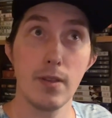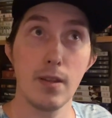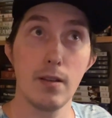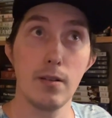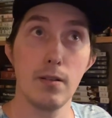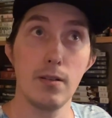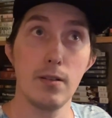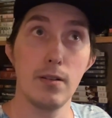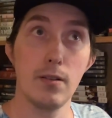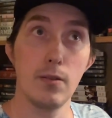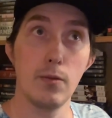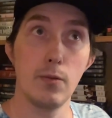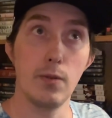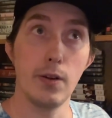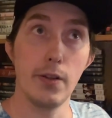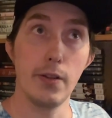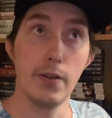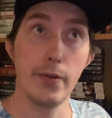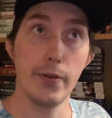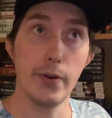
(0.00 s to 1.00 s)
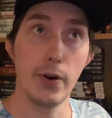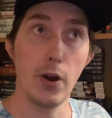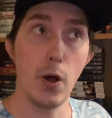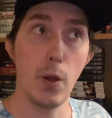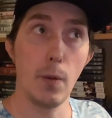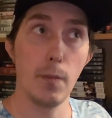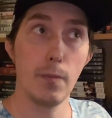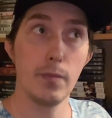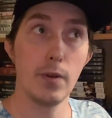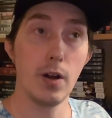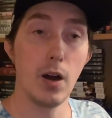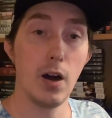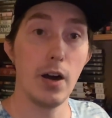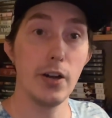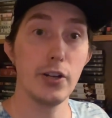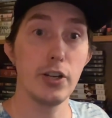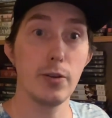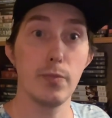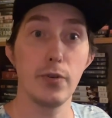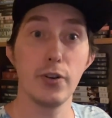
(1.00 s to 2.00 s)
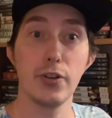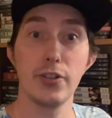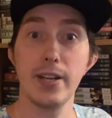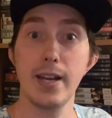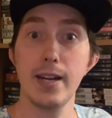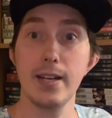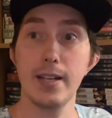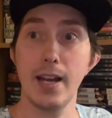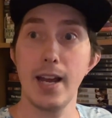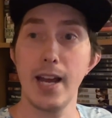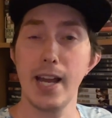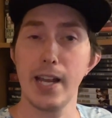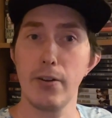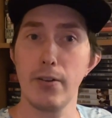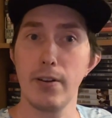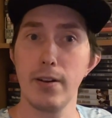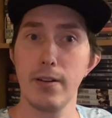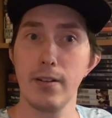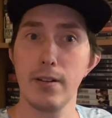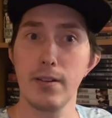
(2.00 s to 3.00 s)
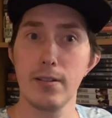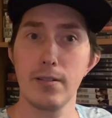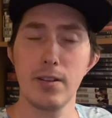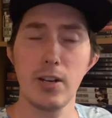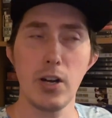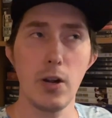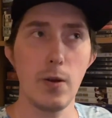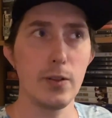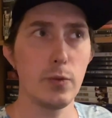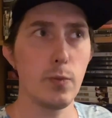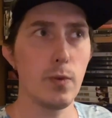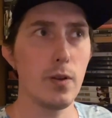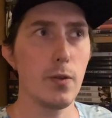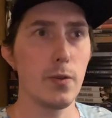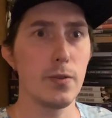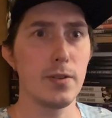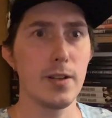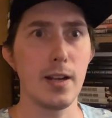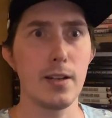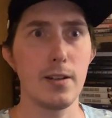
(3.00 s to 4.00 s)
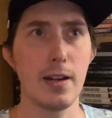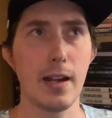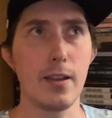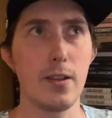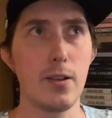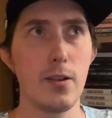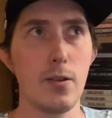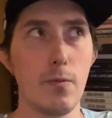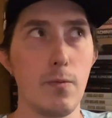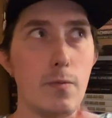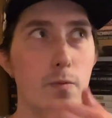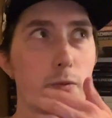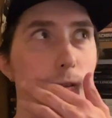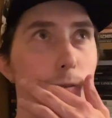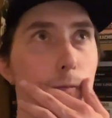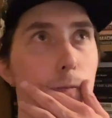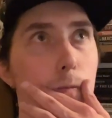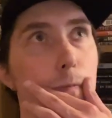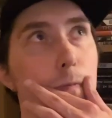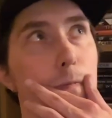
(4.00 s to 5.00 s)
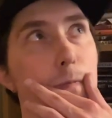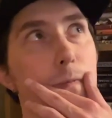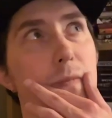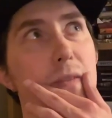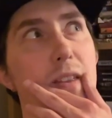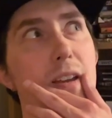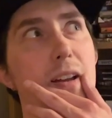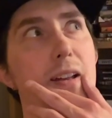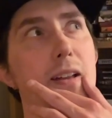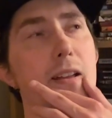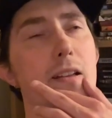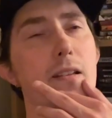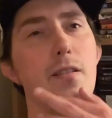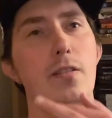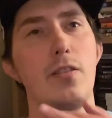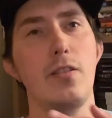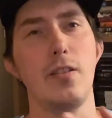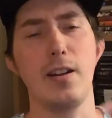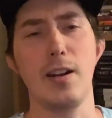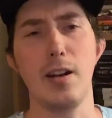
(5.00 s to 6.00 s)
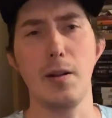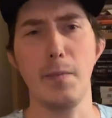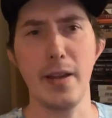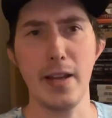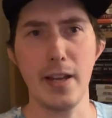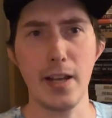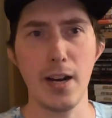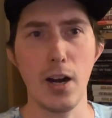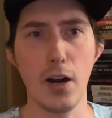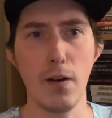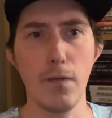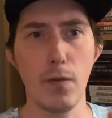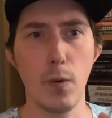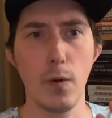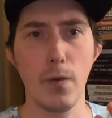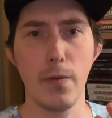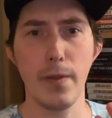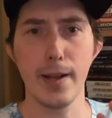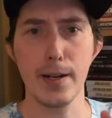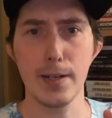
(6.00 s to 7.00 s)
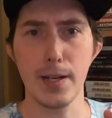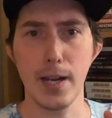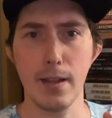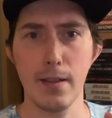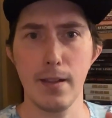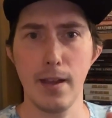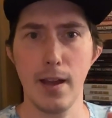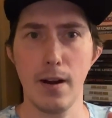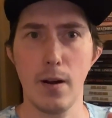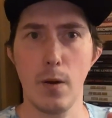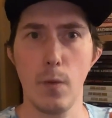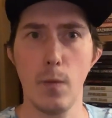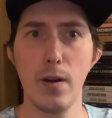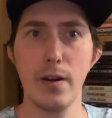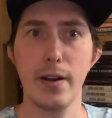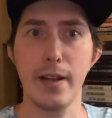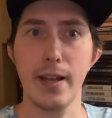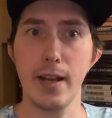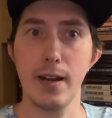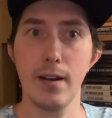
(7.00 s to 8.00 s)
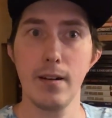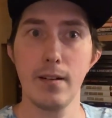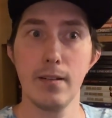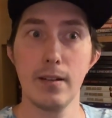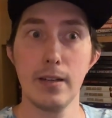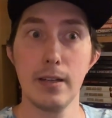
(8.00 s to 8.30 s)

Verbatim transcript: Uh, whether they're all one hundred percent accurate, because, you know, it's one of those things like you, you, you need to be careful with things like that. On one hand,